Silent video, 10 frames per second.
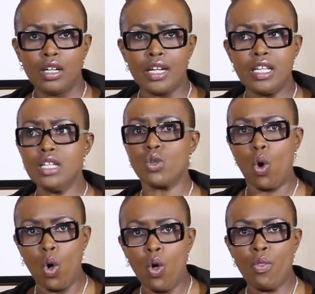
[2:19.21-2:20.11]
And he's
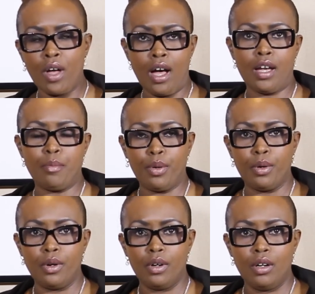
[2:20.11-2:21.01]
all the hype.
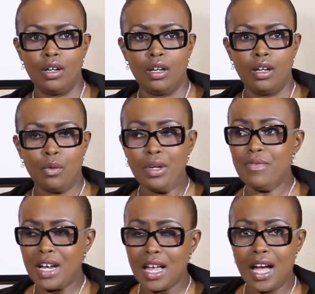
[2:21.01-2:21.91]

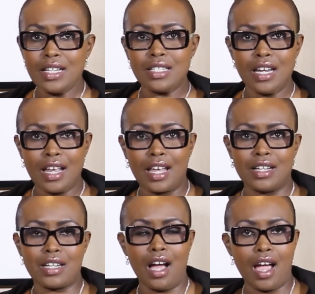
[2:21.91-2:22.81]
We've got to
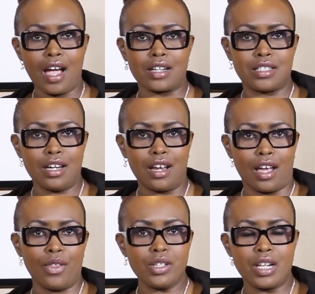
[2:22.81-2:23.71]
get our act
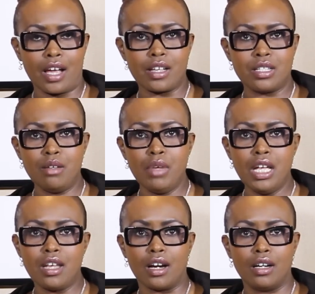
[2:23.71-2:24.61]
together as legacy
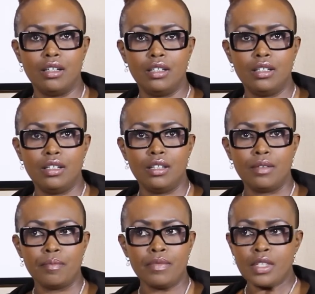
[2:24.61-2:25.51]
media.
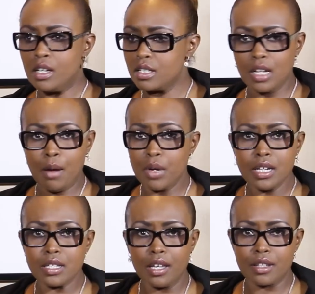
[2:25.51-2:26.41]
Because I'm going
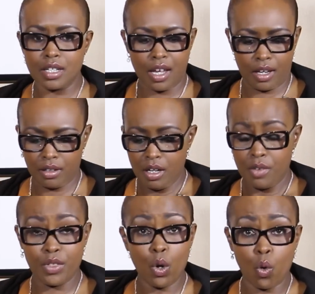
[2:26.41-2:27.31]
to say this again.
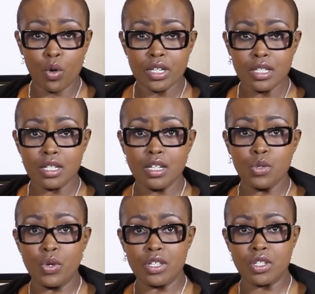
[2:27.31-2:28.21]
The
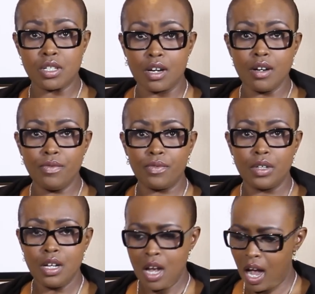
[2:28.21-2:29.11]
audiences we serve
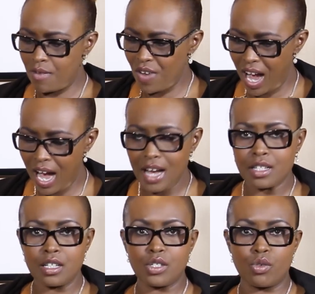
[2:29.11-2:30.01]
have
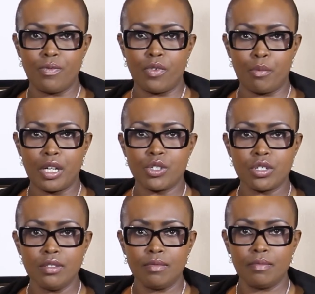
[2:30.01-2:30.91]
access to information,